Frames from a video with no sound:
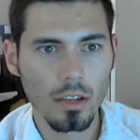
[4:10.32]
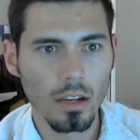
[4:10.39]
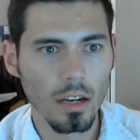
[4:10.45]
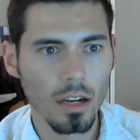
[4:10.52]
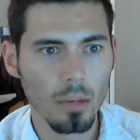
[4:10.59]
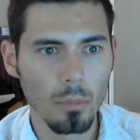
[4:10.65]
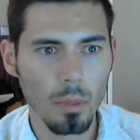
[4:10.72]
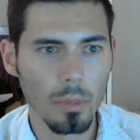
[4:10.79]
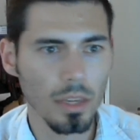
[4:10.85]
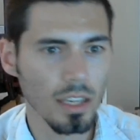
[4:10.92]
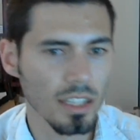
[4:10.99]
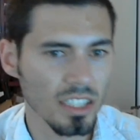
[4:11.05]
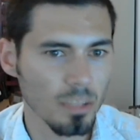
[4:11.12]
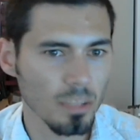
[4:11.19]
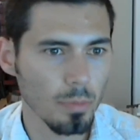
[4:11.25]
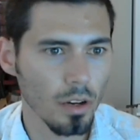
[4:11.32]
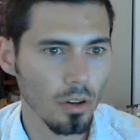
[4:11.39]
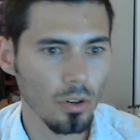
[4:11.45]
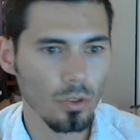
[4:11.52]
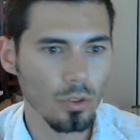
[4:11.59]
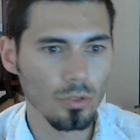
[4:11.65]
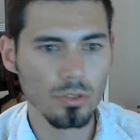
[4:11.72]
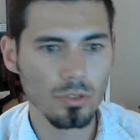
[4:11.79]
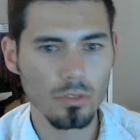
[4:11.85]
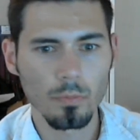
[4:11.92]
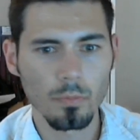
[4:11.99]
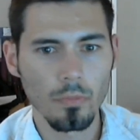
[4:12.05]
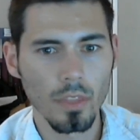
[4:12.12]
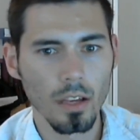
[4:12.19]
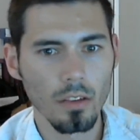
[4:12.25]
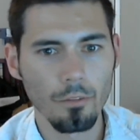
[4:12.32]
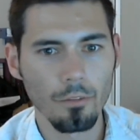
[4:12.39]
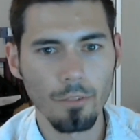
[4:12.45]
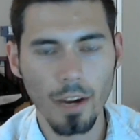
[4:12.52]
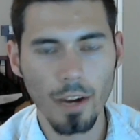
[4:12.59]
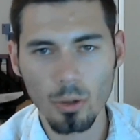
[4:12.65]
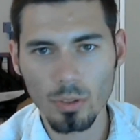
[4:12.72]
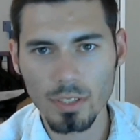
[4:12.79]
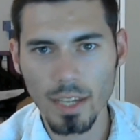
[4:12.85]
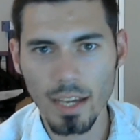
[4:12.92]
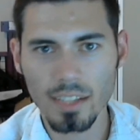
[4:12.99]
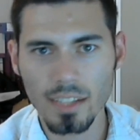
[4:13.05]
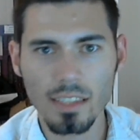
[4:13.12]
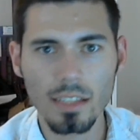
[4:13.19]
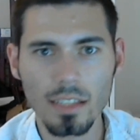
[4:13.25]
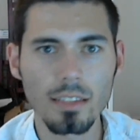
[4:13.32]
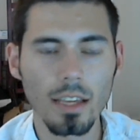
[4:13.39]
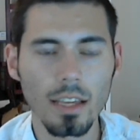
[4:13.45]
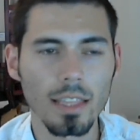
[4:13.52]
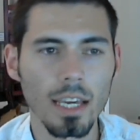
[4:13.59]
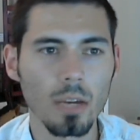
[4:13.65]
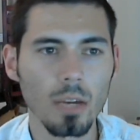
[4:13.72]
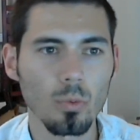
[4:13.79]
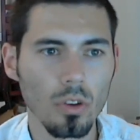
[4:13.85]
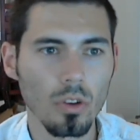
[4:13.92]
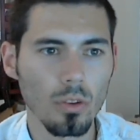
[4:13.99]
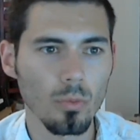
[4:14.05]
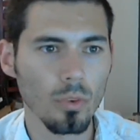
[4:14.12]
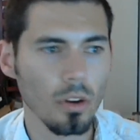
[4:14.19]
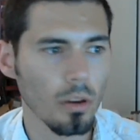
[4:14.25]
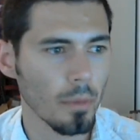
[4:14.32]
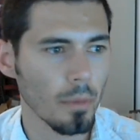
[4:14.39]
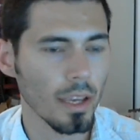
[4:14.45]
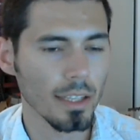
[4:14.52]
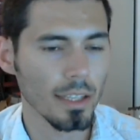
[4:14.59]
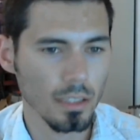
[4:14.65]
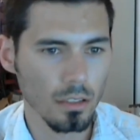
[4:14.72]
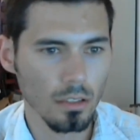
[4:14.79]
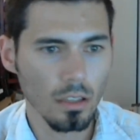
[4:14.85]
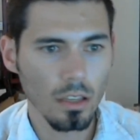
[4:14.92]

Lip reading: mimicking spells, final attacks, things like that were amazing.